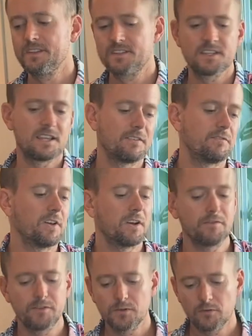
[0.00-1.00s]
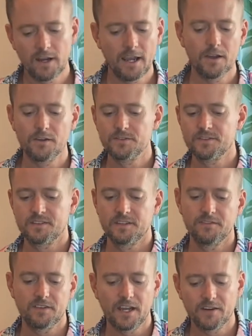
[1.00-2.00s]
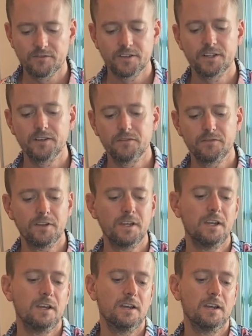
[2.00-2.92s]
Let's say they've done a few rounds and they've gotten rid of